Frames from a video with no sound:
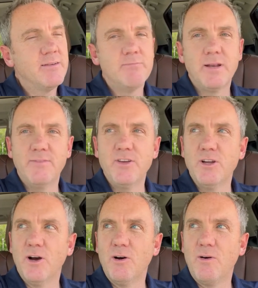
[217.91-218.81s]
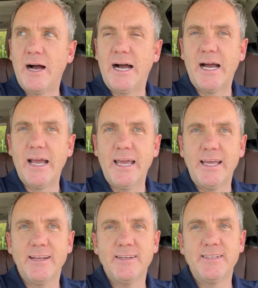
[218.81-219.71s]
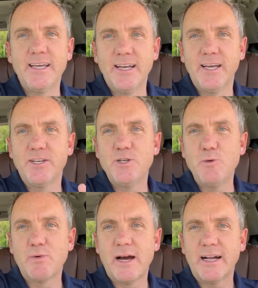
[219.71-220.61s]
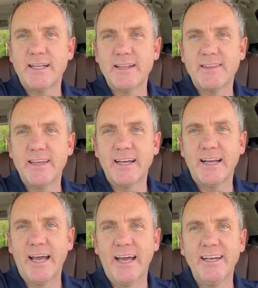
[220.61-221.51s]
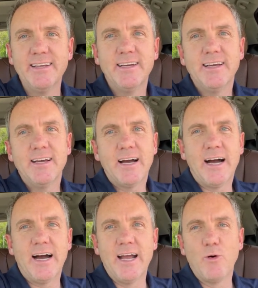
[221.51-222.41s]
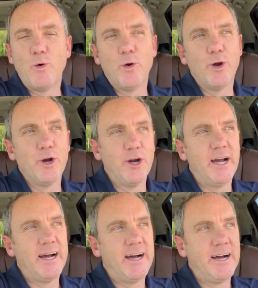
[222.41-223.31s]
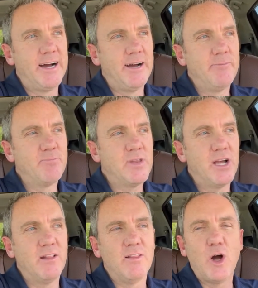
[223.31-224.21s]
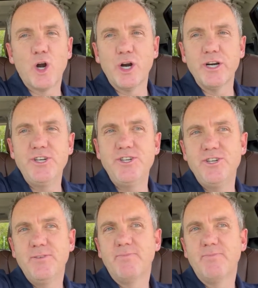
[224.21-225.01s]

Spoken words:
Many of you know I did a 2-product thing again. I ordered a large